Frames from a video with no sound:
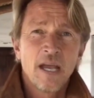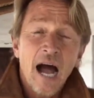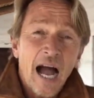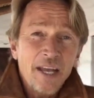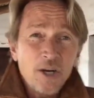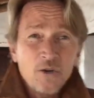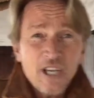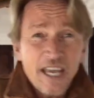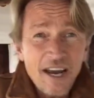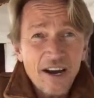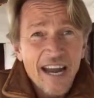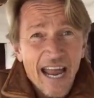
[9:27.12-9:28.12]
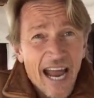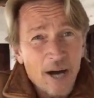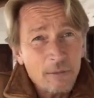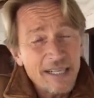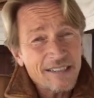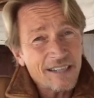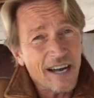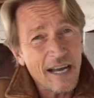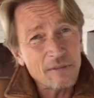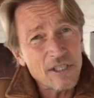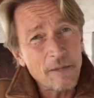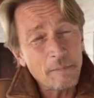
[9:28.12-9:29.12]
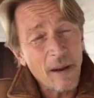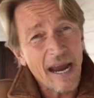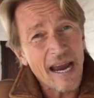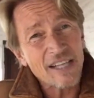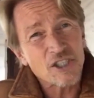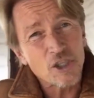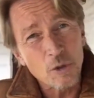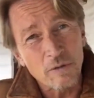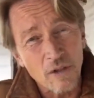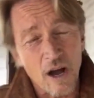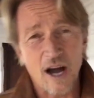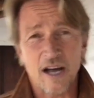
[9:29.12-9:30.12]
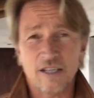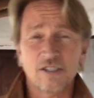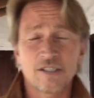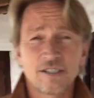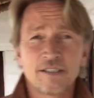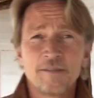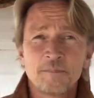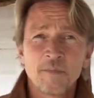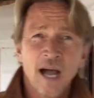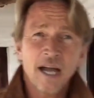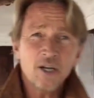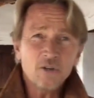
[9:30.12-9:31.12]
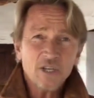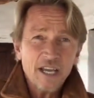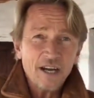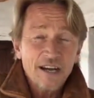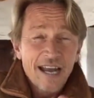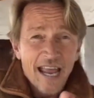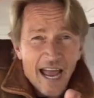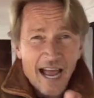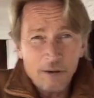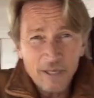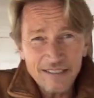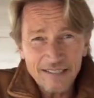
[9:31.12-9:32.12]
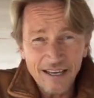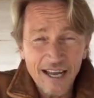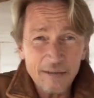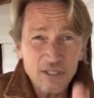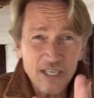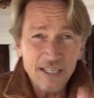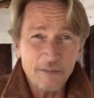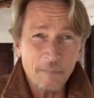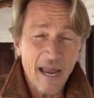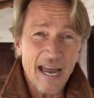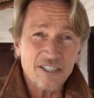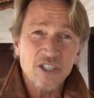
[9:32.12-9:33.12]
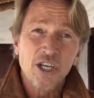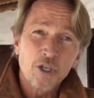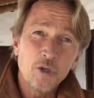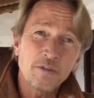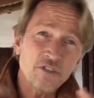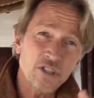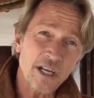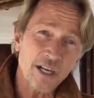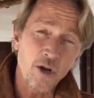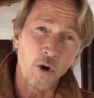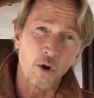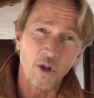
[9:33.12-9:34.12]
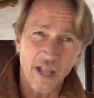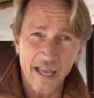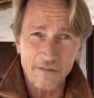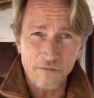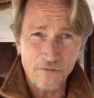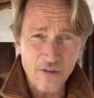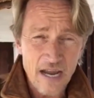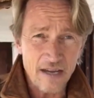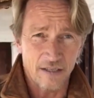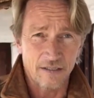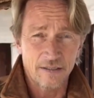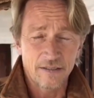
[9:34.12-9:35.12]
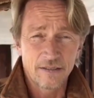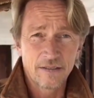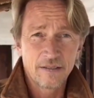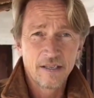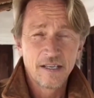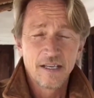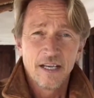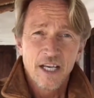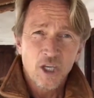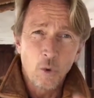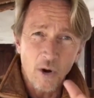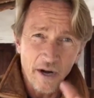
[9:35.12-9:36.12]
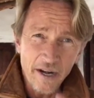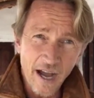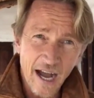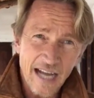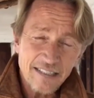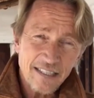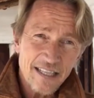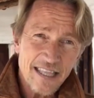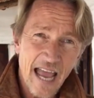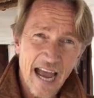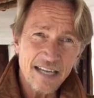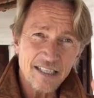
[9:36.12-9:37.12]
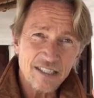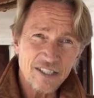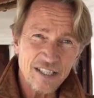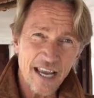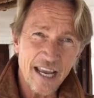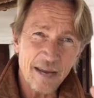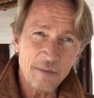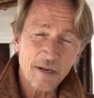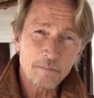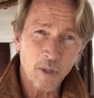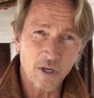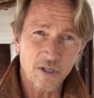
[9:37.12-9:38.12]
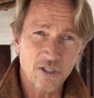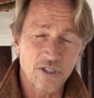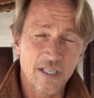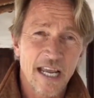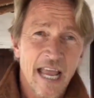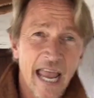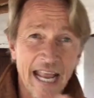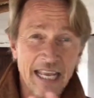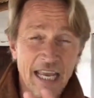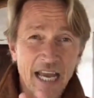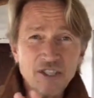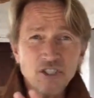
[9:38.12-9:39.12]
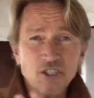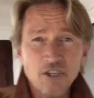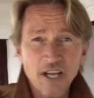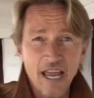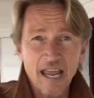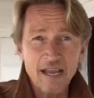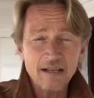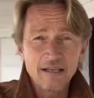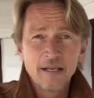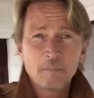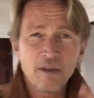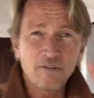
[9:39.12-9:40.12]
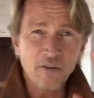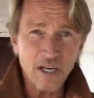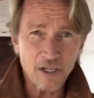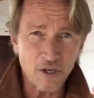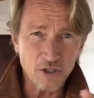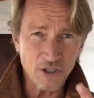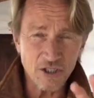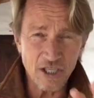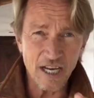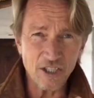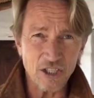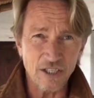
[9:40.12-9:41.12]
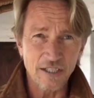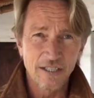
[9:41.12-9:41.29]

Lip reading: I don't care how many times in the past you have lost. I don't care how many times in the past you have set a goal and failed. You are not that same person. And yesterday, pay very close attention.